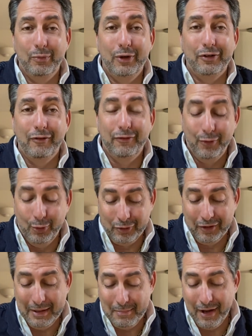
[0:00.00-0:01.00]
which
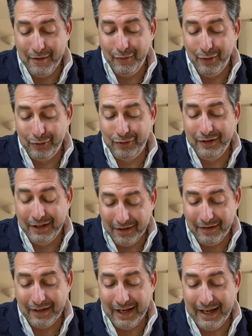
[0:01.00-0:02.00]
unfortunately my version can't